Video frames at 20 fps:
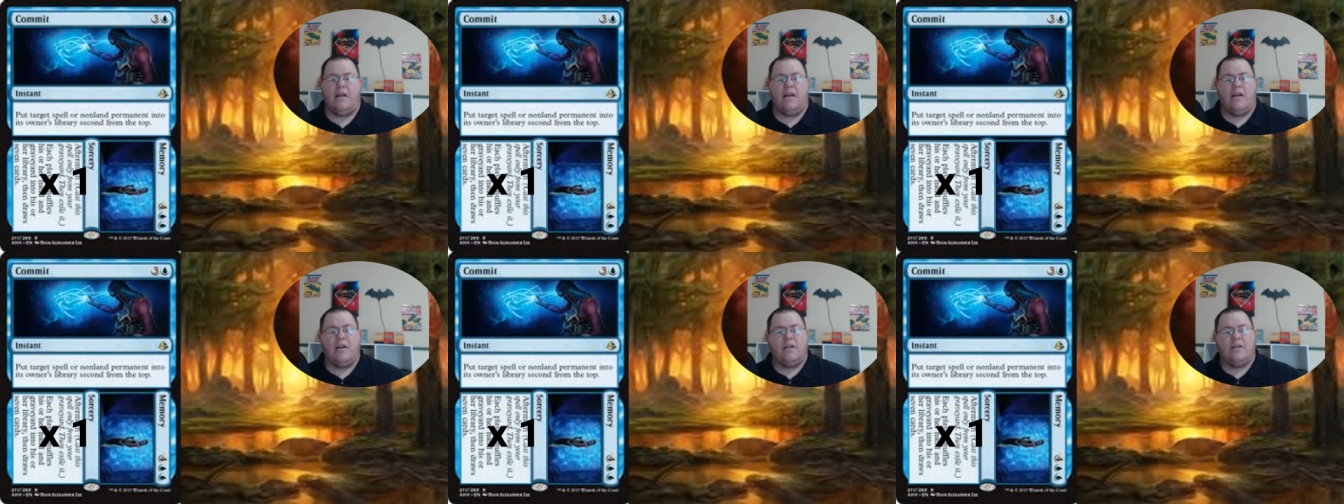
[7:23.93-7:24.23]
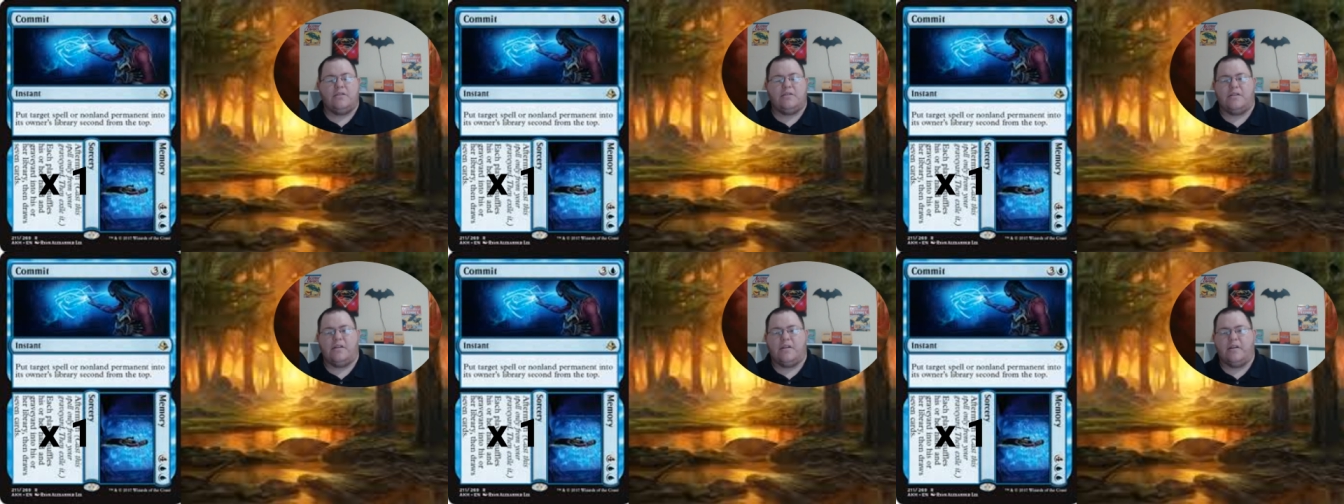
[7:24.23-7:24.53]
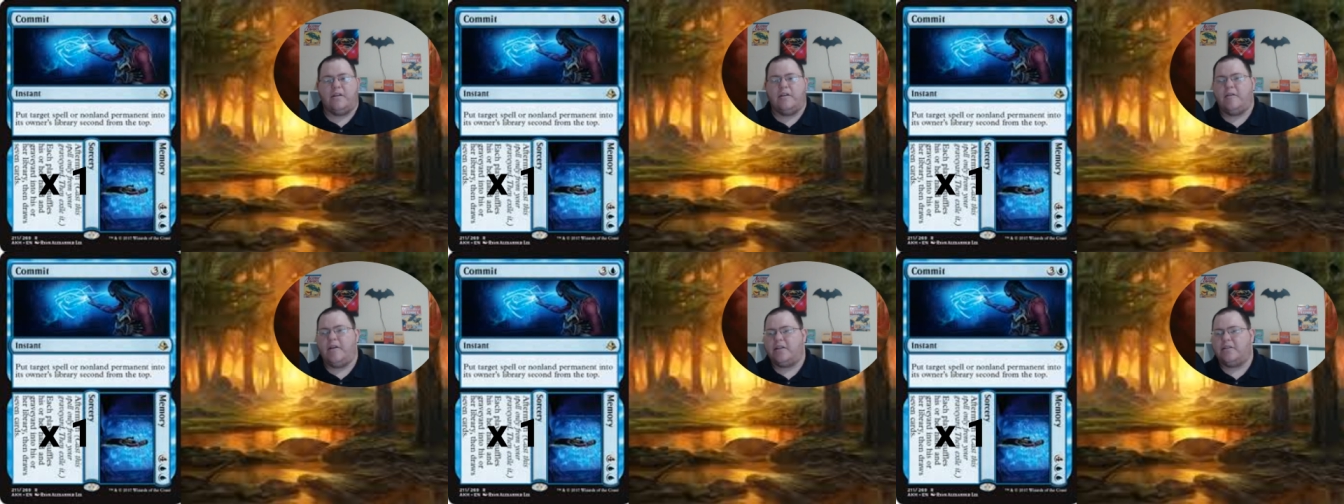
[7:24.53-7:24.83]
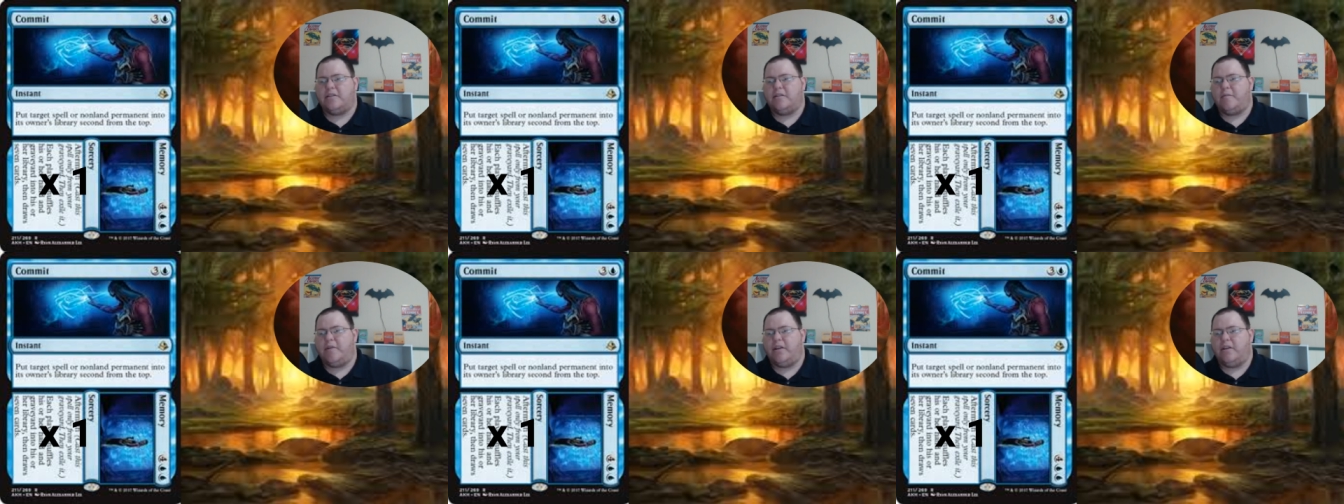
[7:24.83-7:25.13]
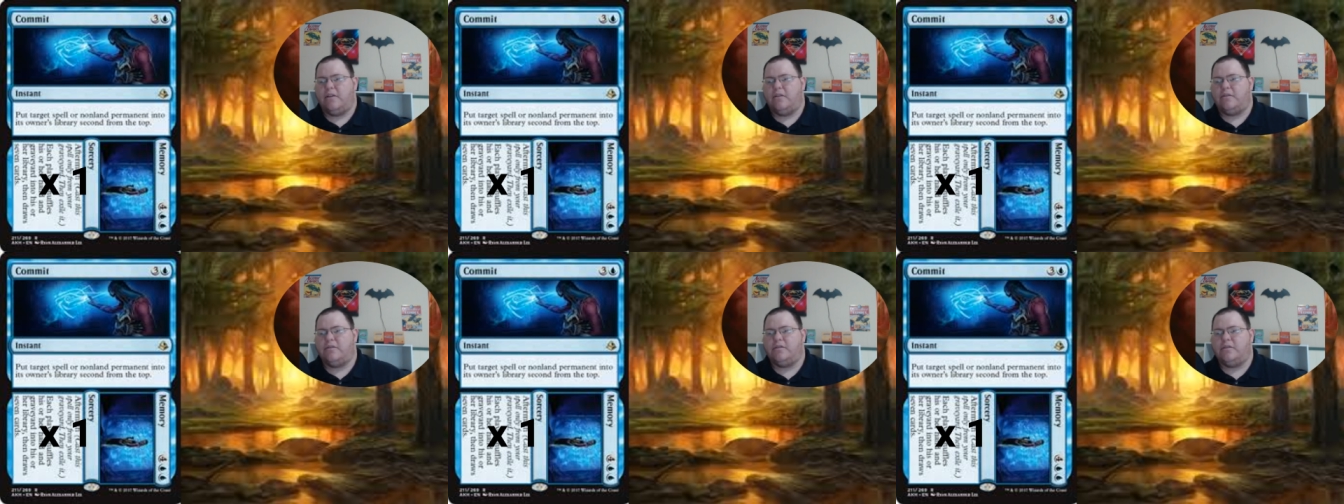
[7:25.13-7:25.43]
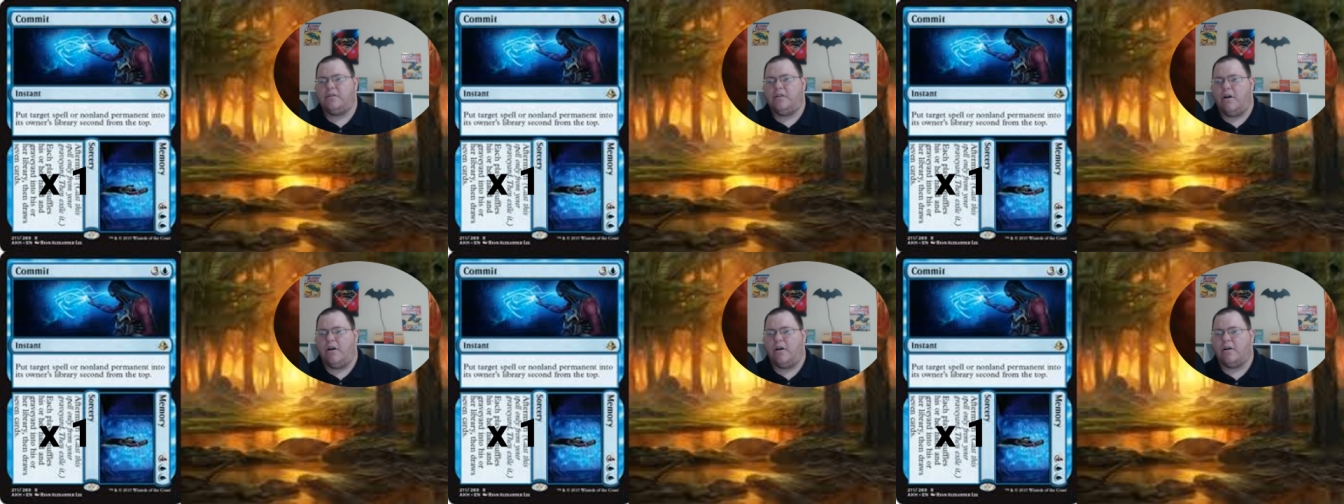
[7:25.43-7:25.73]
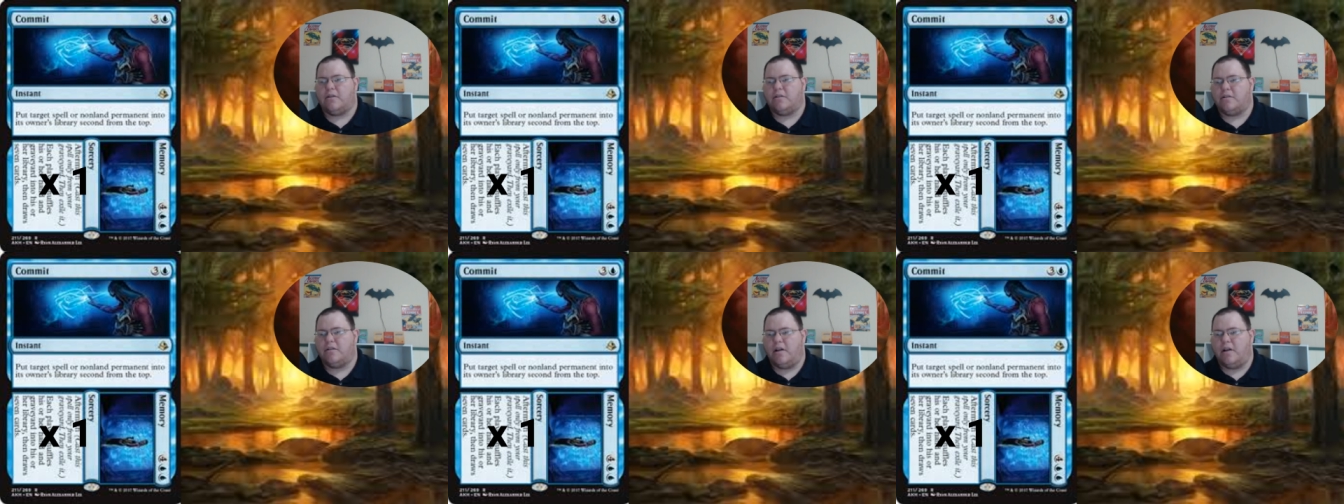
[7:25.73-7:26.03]
So they're going to actually be losing
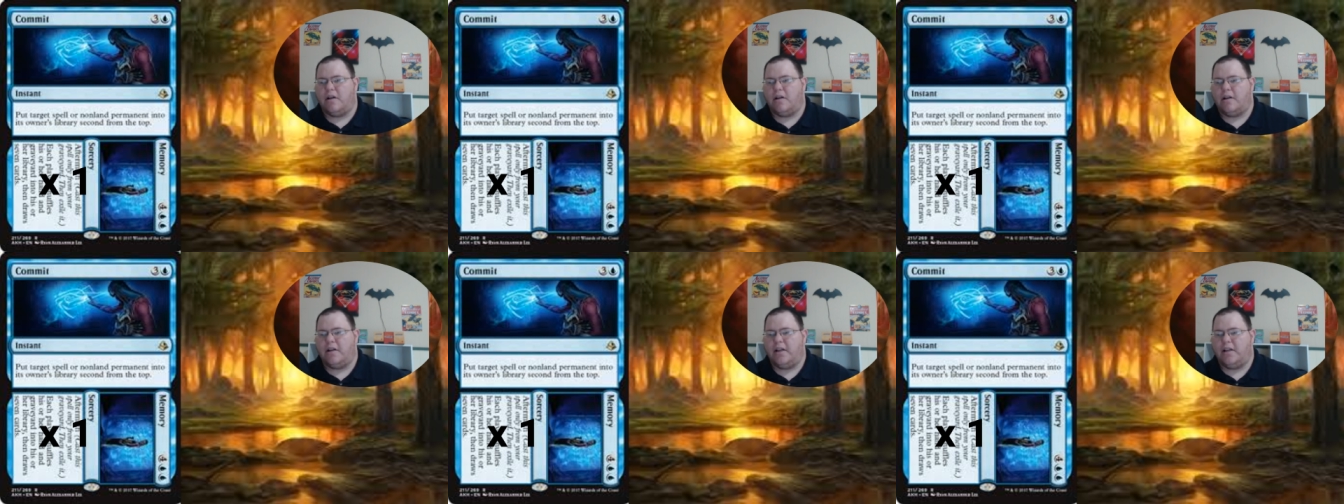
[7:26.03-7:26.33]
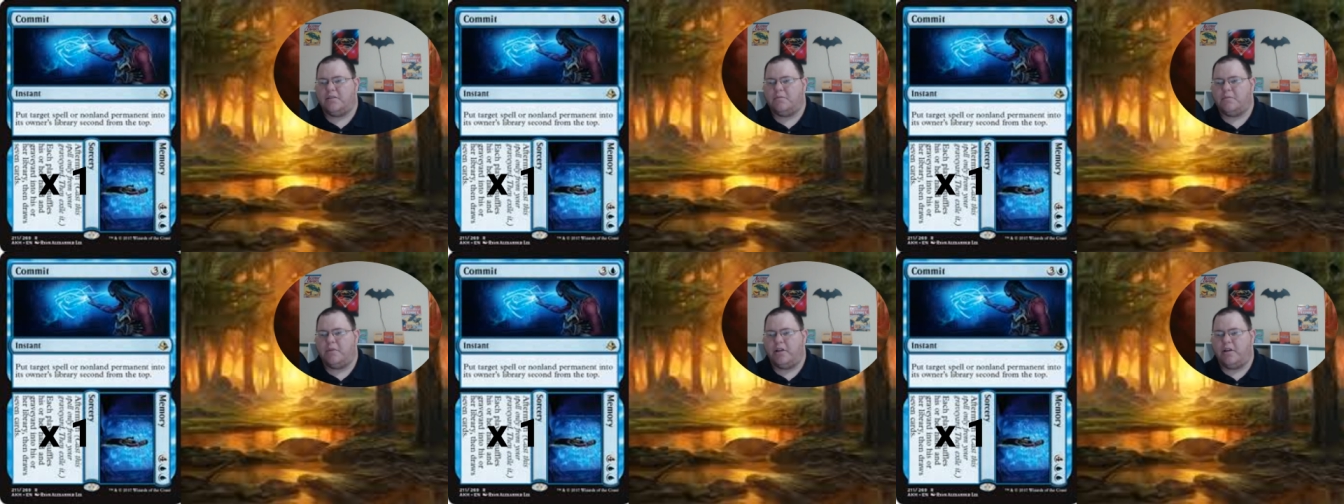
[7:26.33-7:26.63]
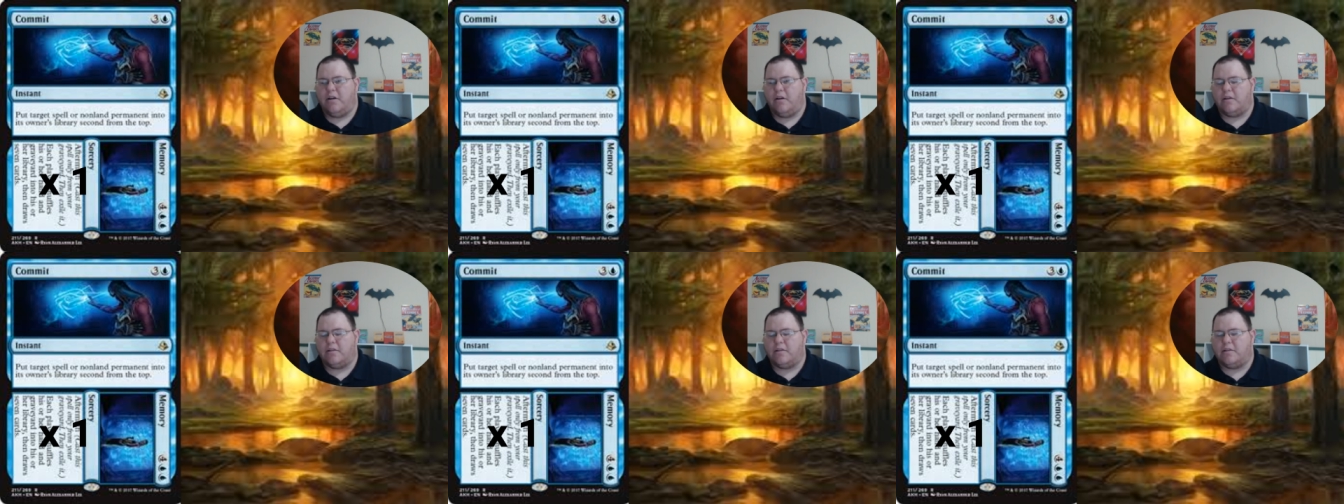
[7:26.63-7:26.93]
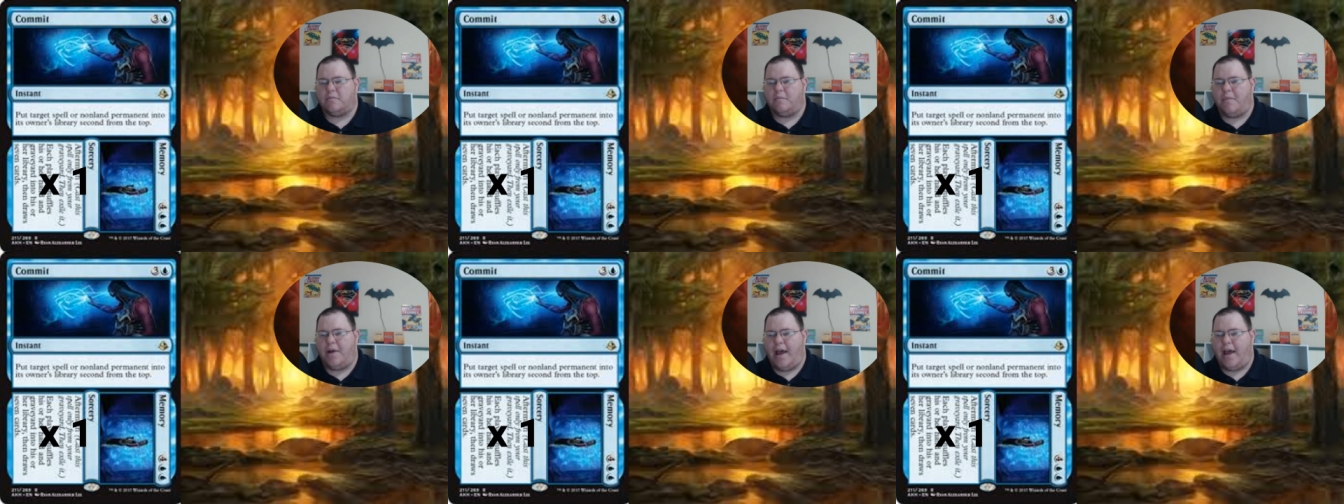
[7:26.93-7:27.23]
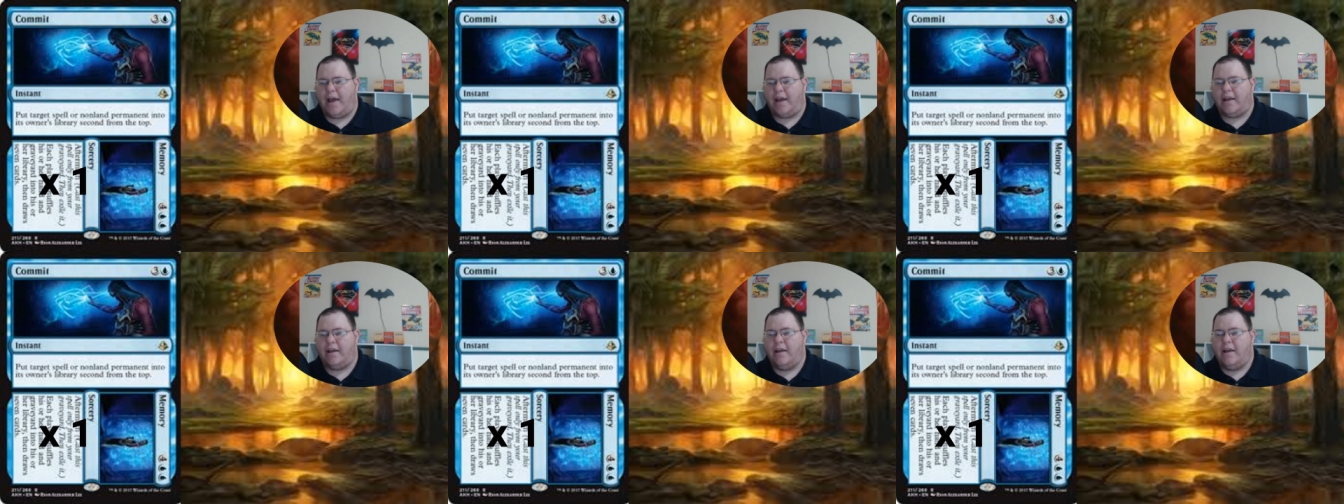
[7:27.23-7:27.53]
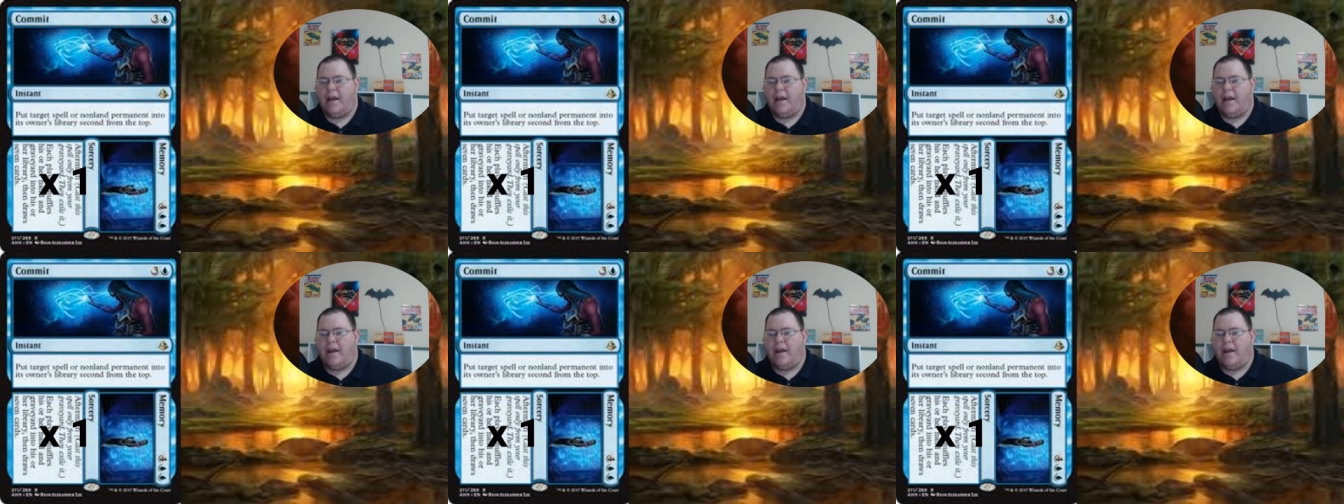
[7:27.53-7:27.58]
cards. They're not going to get as many cards back,